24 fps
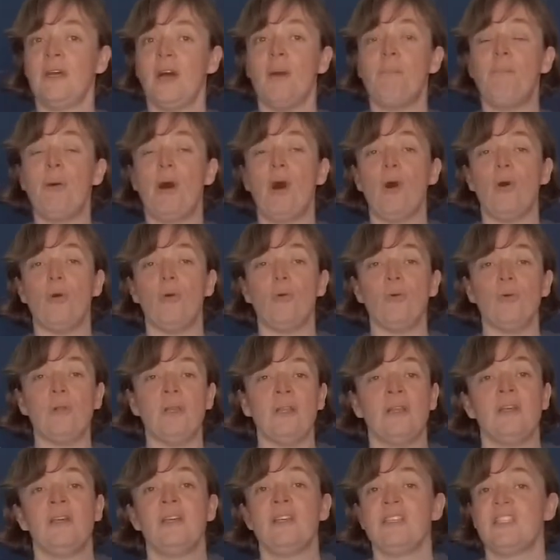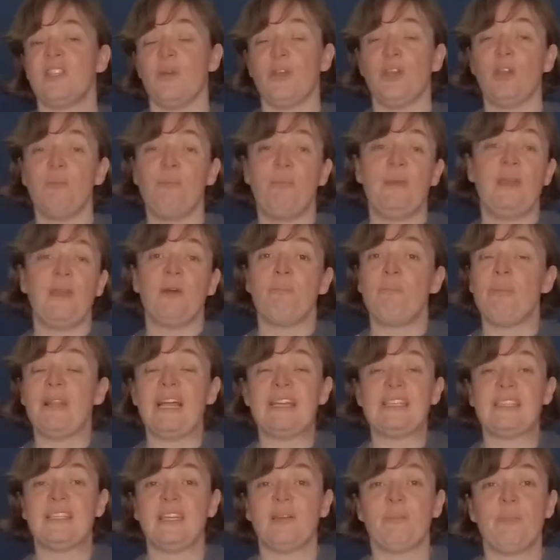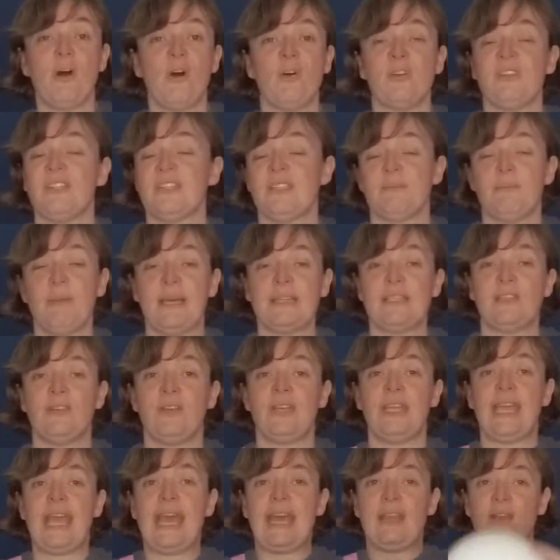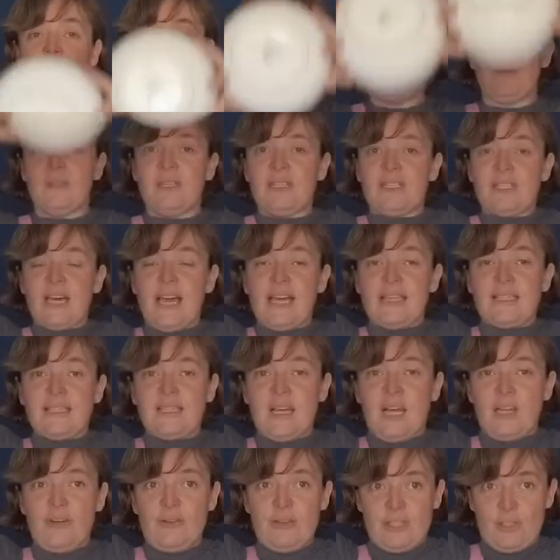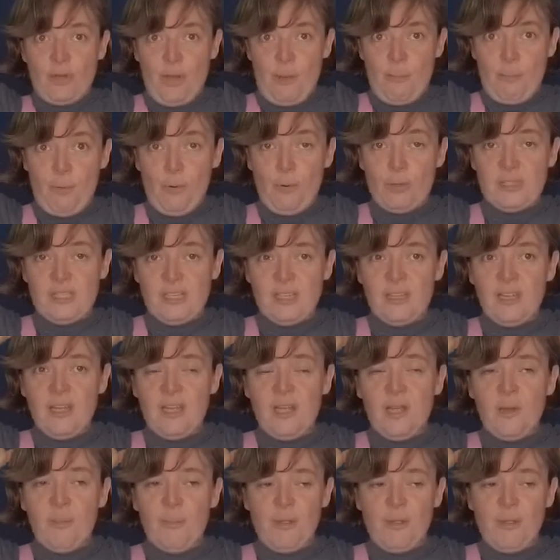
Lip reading: A bowl. So it could be a plastic bowl, it doesn't matter again, the size, colour is not important.